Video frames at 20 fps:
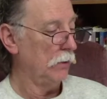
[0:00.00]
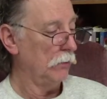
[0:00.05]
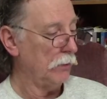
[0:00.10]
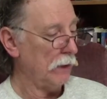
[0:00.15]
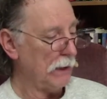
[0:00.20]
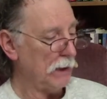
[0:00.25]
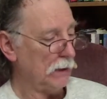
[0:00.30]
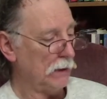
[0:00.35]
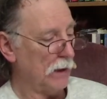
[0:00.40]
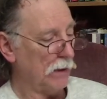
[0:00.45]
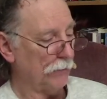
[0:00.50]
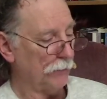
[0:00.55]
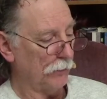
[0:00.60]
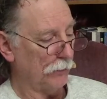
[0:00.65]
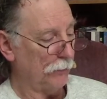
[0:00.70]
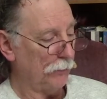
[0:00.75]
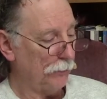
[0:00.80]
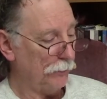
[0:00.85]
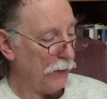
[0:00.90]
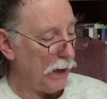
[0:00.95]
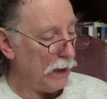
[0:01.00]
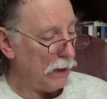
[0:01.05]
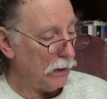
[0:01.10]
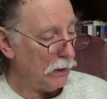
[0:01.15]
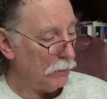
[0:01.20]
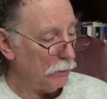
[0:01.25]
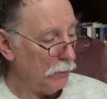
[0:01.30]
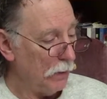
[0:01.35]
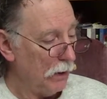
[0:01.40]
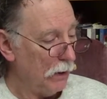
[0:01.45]
Writing not for
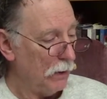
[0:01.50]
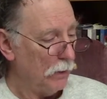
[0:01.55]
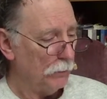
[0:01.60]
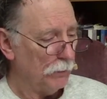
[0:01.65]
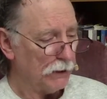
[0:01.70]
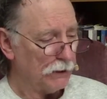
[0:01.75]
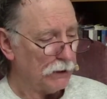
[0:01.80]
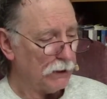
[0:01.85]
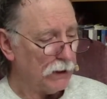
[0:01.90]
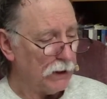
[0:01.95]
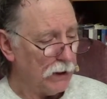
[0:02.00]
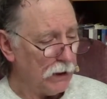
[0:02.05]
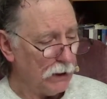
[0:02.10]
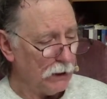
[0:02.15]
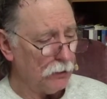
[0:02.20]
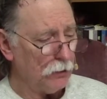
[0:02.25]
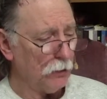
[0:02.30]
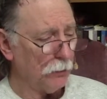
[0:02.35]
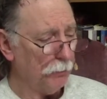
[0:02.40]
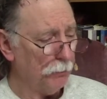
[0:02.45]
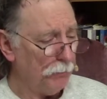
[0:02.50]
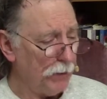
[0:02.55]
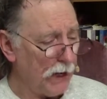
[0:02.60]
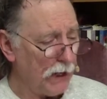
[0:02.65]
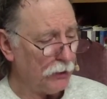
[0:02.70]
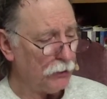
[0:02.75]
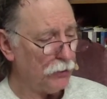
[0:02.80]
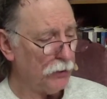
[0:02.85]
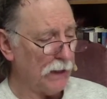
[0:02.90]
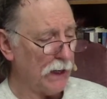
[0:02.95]
fame, but to kindle
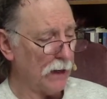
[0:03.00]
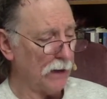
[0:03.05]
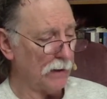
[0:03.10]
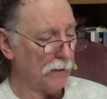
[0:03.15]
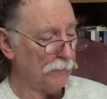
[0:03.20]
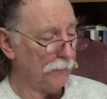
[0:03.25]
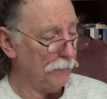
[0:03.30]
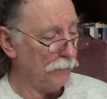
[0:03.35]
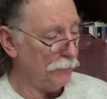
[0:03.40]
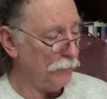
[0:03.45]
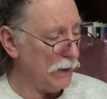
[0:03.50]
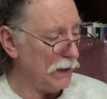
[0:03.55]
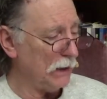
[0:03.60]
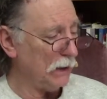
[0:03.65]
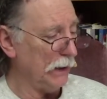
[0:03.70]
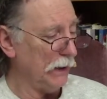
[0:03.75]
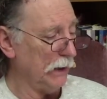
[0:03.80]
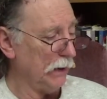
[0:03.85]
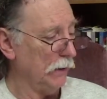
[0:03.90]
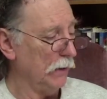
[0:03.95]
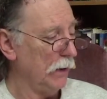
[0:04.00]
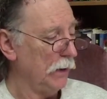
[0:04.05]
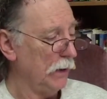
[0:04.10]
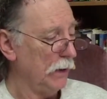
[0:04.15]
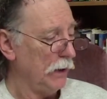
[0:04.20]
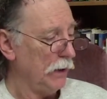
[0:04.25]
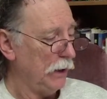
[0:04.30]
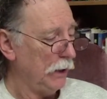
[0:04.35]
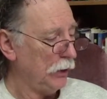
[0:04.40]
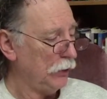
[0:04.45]
patriotic feeling,
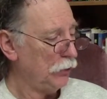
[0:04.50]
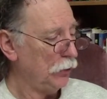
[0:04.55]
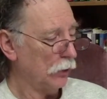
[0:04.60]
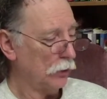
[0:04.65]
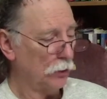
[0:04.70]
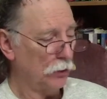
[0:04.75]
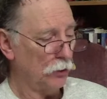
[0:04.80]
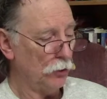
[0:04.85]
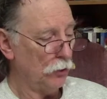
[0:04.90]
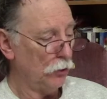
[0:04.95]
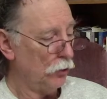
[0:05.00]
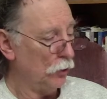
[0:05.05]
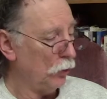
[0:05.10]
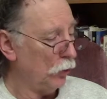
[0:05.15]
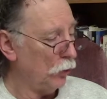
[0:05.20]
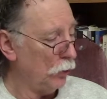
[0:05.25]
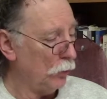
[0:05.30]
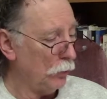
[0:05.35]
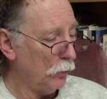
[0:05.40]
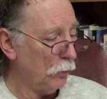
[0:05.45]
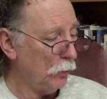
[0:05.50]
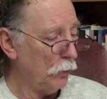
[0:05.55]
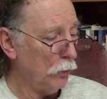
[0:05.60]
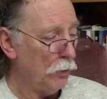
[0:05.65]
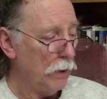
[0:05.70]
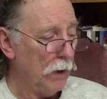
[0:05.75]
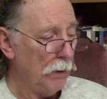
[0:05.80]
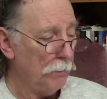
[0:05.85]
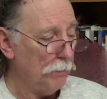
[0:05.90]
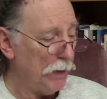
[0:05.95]
he took
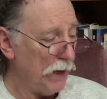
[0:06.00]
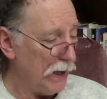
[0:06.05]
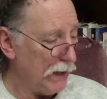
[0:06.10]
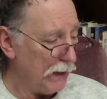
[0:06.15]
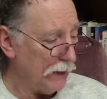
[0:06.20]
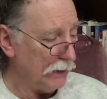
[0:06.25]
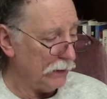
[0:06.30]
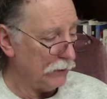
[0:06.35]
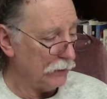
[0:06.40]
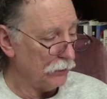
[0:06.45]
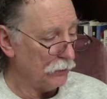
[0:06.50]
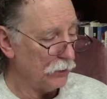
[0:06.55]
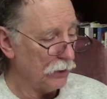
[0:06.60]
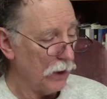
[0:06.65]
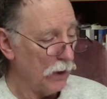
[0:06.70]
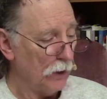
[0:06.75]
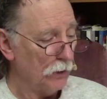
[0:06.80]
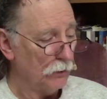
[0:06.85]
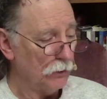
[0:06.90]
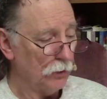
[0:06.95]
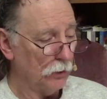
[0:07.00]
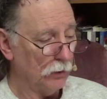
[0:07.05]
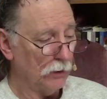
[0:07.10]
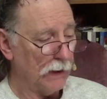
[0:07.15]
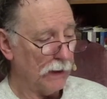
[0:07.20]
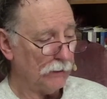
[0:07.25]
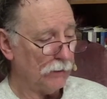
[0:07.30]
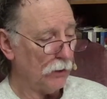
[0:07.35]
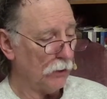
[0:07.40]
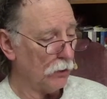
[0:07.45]
no pains to
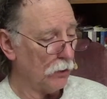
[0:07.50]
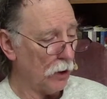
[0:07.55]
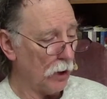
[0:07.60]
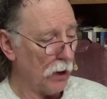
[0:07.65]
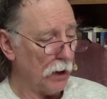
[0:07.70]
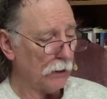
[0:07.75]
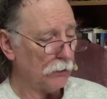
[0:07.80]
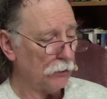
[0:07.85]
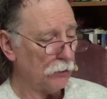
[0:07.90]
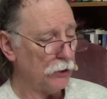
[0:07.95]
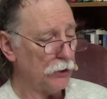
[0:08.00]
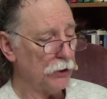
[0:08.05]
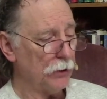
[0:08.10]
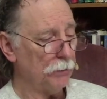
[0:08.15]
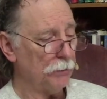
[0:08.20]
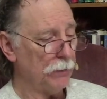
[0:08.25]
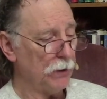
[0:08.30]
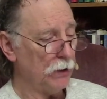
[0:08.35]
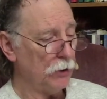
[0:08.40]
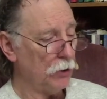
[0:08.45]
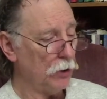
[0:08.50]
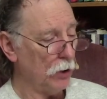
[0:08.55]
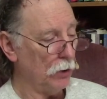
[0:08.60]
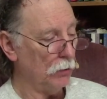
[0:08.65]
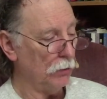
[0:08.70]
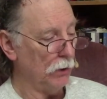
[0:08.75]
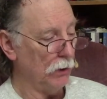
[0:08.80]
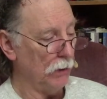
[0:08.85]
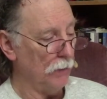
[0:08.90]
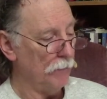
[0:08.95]
let their authorship be
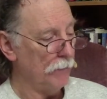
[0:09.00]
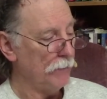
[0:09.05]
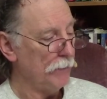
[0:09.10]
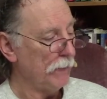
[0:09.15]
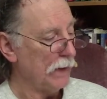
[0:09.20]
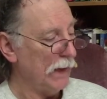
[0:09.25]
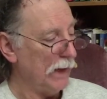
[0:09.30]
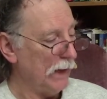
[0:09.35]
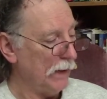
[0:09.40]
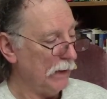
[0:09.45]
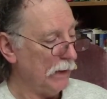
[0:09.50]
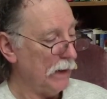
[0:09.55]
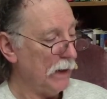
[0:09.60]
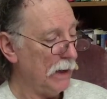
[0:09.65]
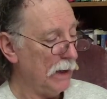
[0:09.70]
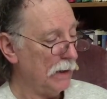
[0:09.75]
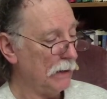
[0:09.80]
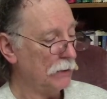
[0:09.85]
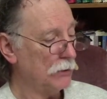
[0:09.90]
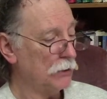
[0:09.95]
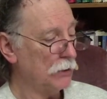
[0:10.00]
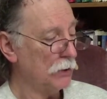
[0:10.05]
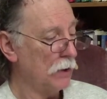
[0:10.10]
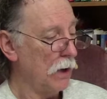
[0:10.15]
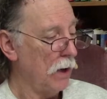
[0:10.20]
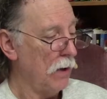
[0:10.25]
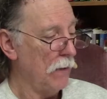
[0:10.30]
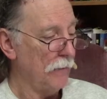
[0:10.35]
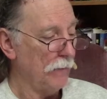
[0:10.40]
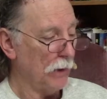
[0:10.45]
known, and hence
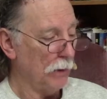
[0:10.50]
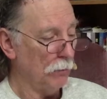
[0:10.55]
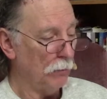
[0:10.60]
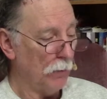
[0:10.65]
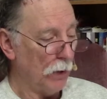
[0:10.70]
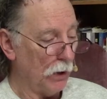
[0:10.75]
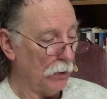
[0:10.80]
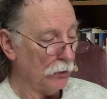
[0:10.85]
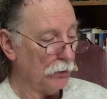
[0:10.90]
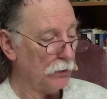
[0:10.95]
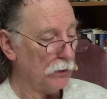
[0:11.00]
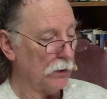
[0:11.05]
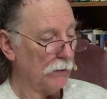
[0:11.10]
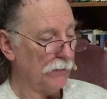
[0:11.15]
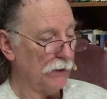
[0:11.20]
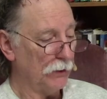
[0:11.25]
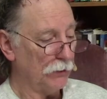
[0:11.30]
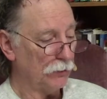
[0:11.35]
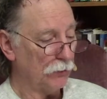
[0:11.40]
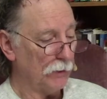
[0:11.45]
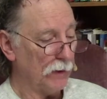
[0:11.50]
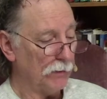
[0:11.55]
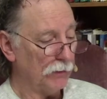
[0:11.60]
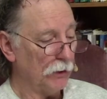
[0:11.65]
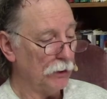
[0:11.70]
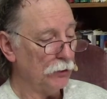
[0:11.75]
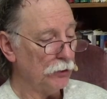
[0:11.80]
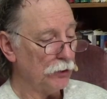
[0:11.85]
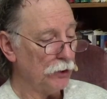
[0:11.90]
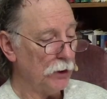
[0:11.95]
the most of his
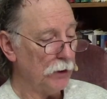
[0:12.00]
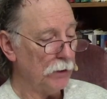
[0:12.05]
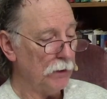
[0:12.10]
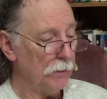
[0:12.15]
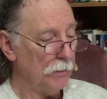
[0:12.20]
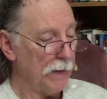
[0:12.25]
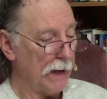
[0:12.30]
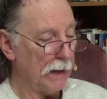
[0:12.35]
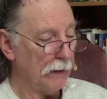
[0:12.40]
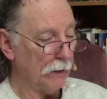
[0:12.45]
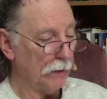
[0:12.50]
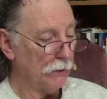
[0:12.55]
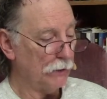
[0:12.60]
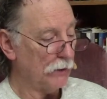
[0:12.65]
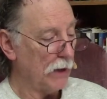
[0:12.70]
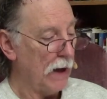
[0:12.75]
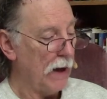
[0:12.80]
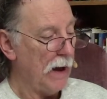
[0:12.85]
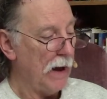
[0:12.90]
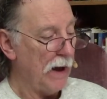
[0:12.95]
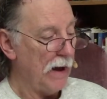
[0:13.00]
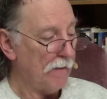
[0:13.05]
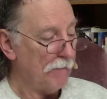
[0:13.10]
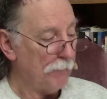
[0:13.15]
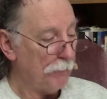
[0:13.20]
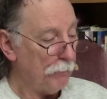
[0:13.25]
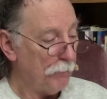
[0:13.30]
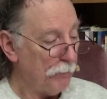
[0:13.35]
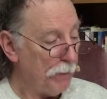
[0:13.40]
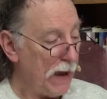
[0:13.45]
revolutionary ballads have
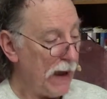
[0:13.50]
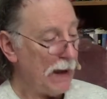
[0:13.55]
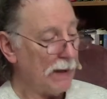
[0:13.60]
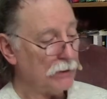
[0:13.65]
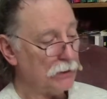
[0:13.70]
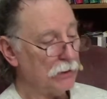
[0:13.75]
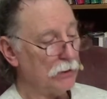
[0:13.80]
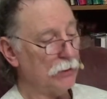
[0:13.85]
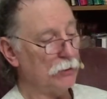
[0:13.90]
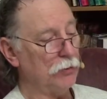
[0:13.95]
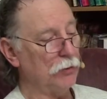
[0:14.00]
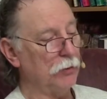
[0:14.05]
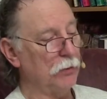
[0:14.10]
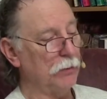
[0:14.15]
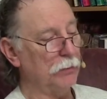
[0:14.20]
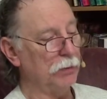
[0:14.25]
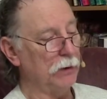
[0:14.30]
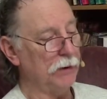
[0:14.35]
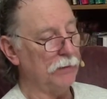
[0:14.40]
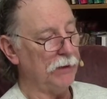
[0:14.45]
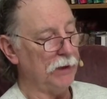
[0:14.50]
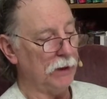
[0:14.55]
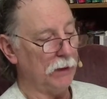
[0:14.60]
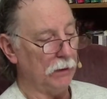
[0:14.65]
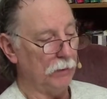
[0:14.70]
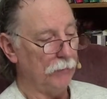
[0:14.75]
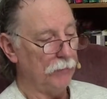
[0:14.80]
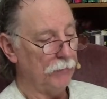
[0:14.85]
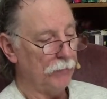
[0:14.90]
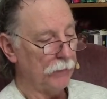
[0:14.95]
passed into oblivion